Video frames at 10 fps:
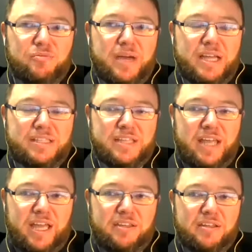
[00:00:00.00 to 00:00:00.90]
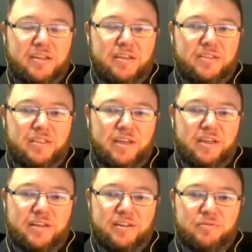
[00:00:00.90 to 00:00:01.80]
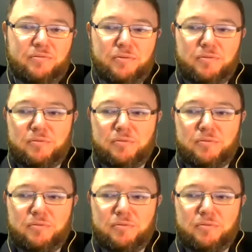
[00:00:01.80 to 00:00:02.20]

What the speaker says: to maintain the